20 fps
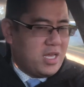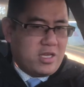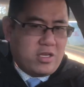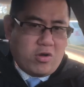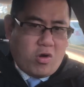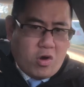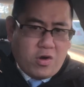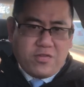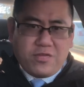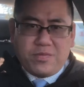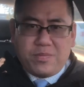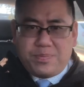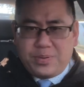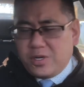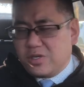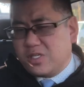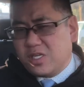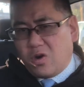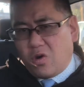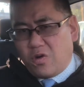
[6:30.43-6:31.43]
Hor
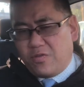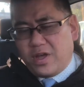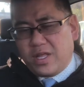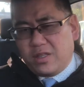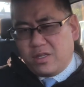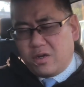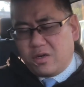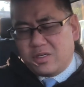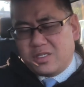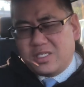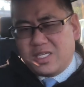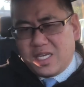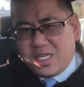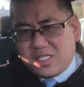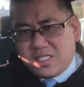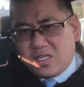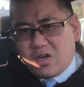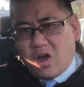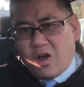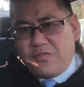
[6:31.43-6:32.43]
Pearson and Horvat, they're
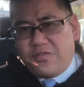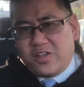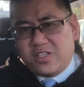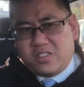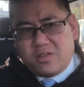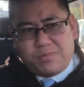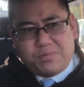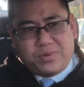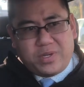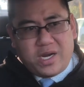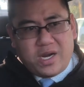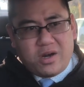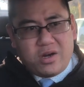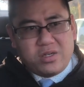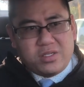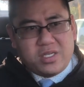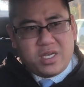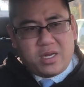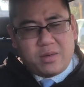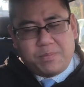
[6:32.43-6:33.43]
decent offensive
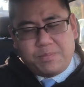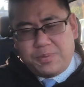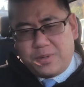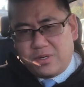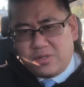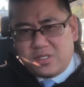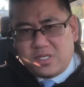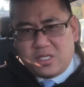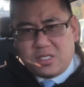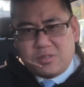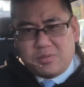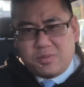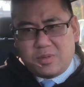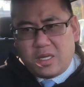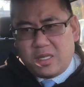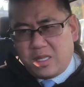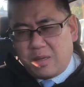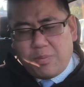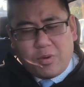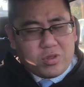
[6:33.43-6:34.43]
players, and Pearson is,
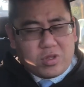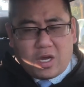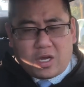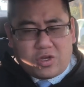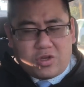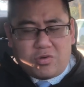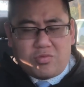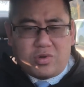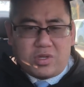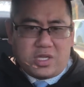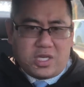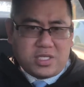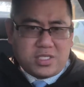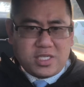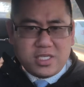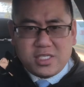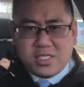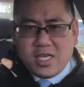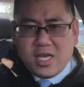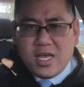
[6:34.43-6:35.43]
uh, they both got good
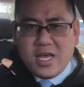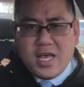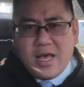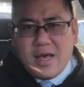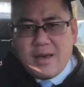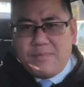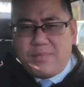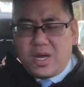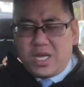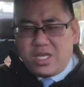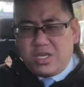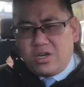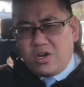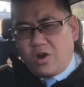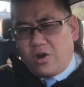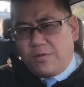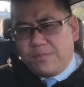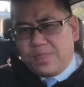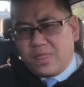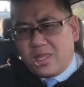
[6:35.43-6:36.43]
releases. But, you
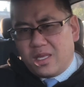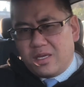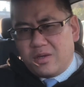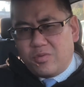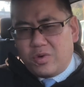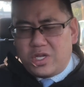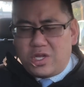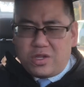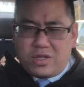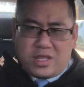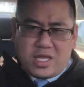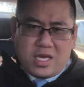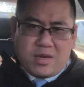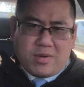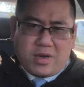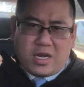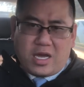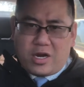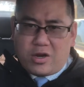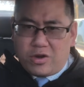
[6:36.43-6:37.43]
know, when you think
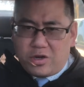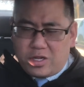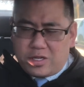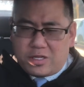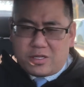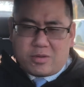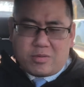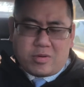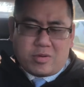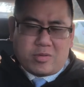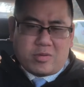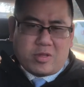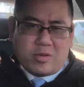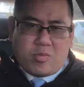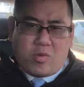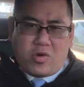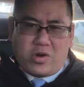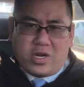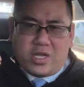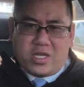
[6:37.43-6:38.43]
about it, I heard on the the
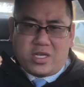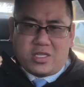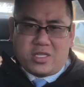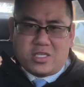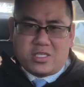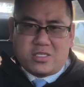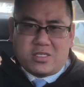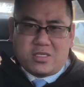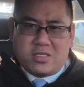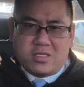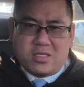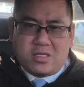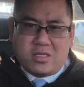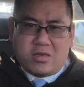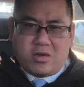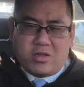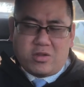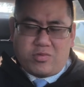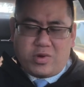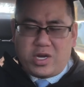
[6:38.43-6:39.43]
morning, this
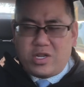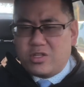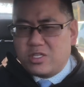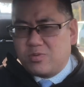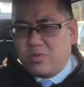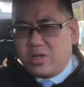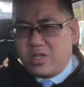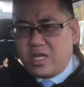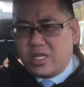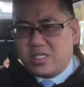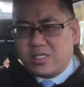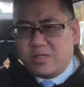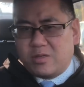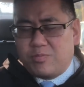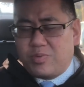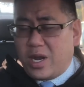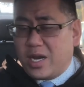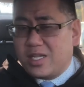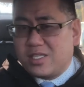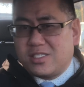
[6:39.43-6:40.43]
on the radio this morning, that
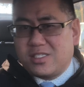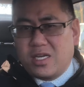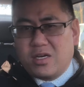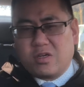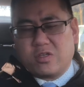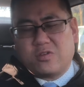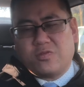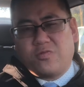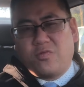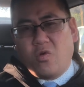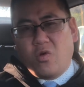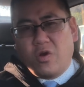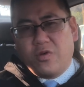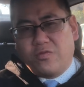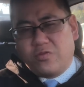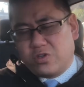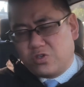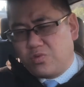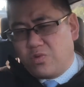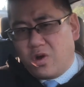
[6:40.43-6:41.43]
Brandon Sutter is four
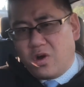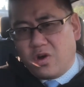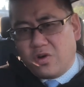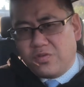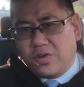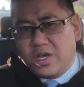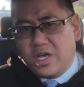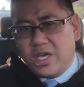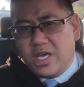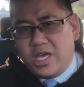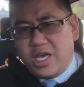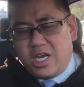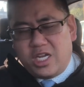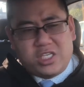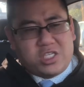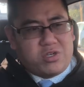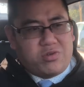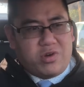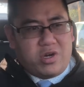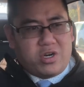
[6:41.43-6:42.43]
for twelve in
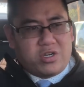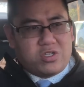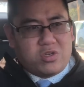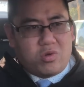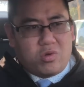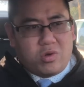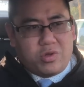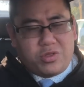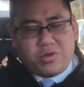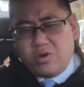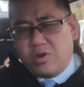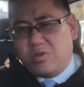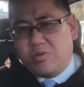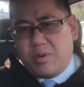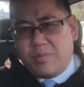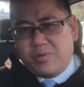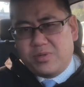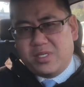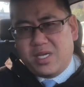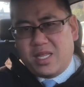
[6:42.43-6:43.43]
his career, so thirty-three
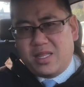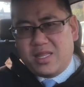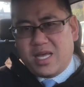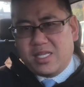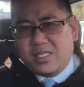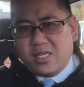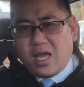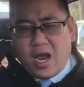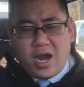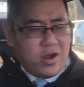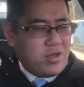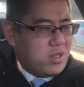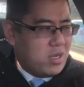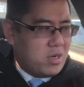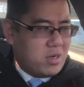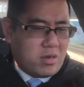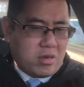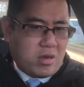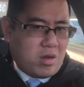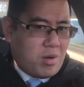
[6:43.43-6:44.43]
percent. That's higher
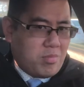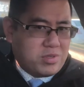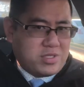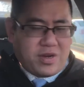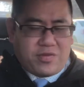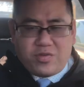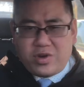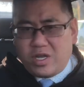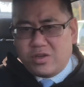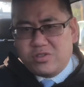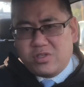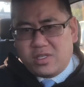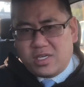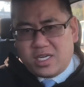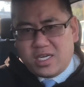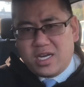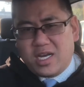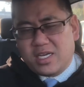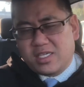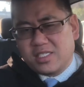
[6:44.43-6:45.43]
than almost everyone else on the
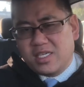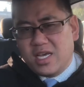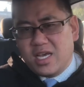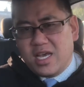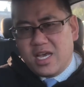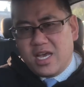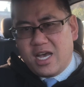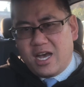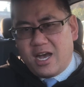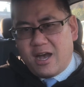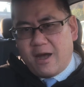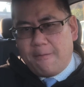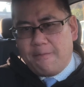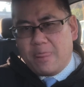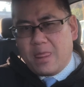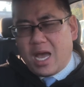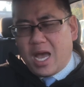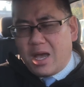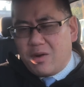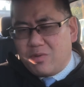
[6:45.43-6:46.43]
Canucks. Um,
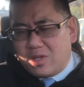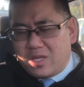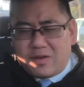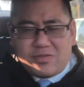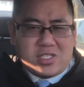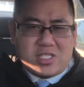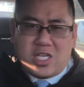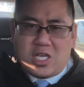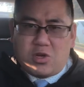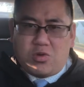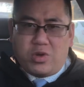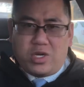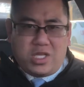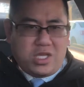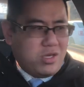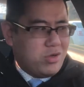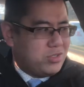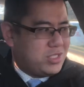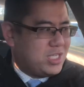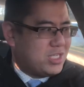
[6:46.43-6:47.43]
I would love to see Quinn
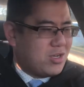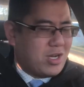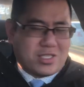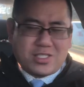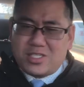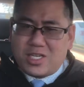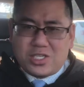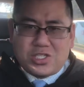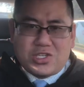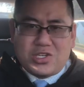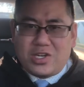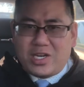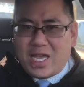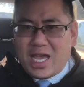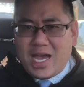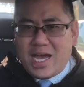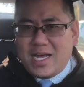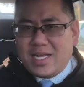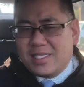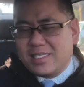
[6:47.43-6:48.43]
Hughes. He's got such good
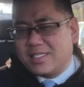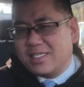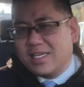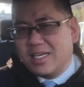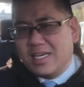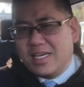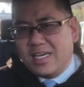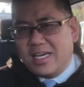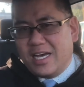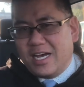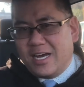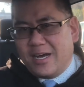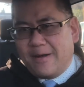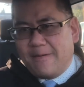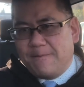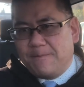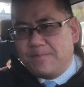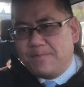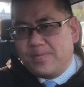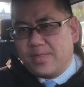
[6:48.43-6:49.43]
hands
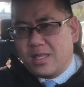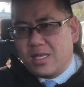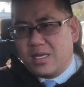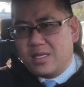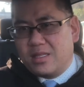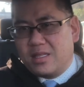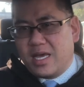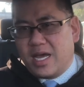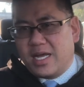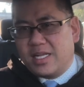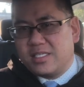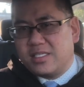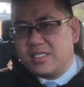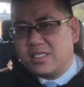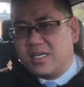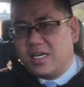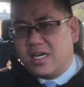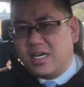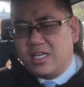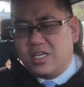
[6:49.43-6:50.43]
um, that,
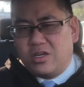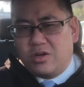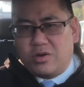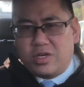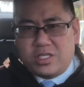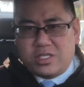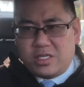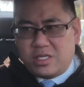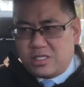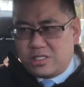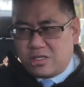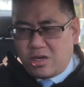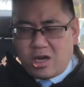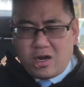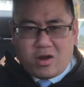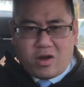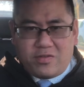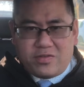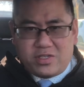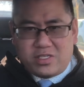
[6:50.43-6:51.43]
uh, you know, he's, he's not
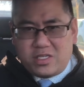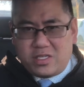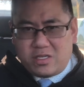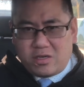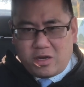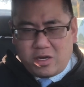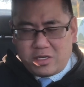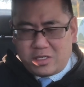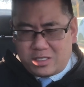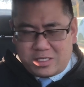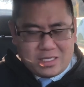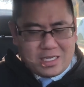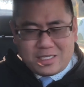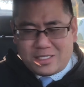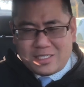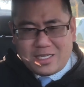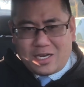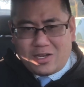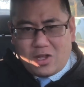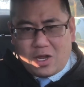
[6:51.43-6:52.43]
obviously, on, he doesn't
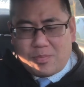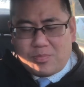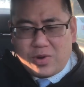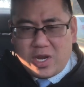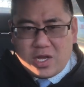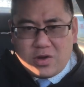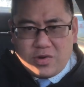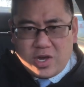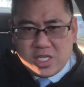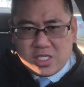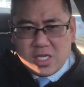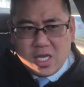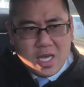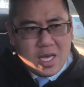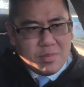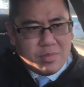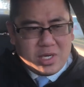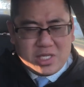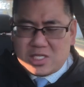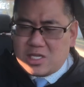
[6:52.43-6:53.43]
get a lot of breakaways,
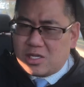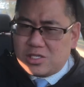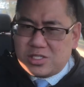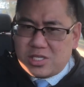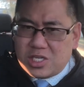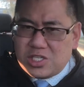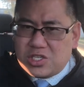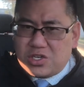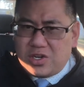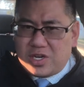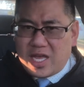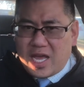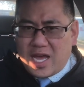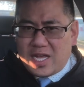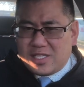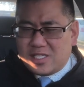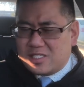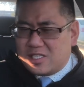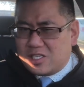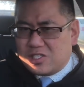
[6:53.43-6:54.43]
but he's got such good hands
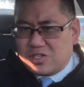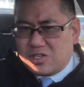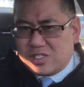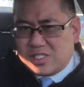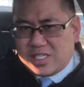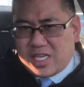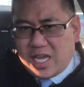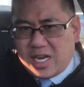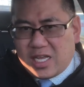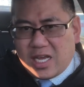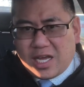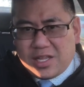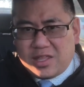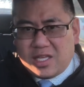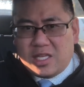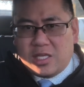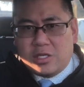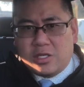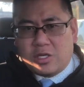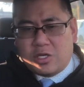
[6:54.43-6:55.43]
and such good skating. I think
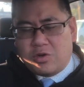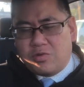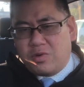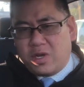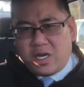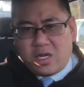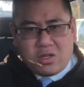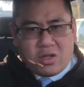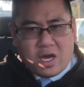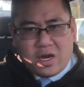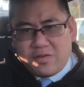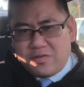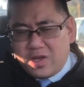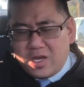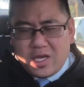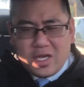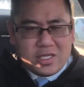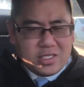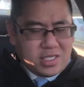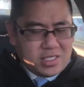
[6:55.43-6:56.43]
he could create a lot of
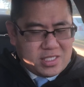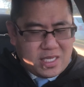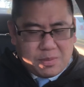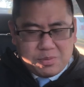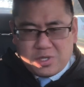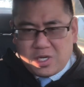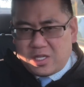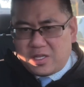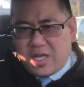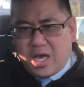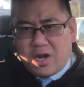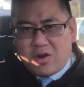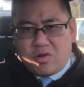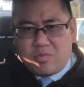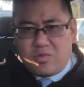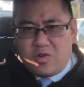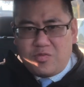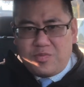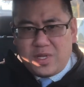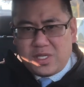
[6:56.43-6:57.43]
deception and lateral
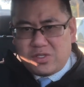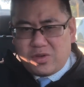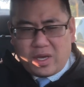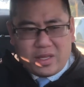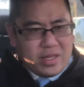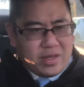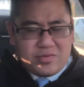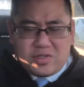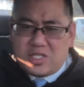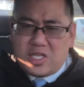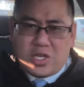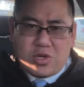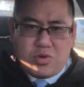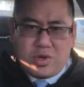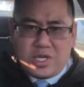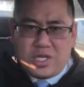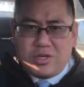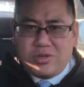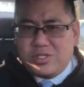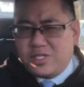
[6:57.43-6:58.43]
movement. So I'd love to see
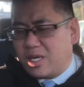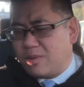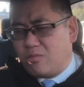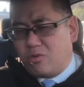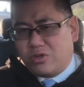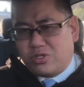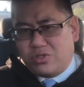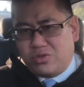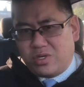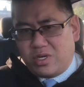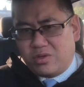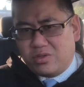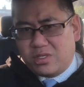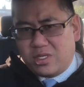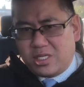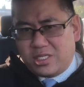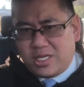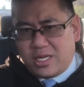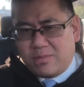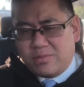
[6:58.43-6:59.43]
Quinn Hughes take more shootout
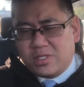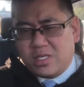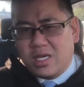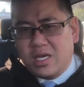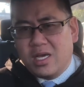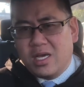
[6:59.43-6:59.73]
attempts.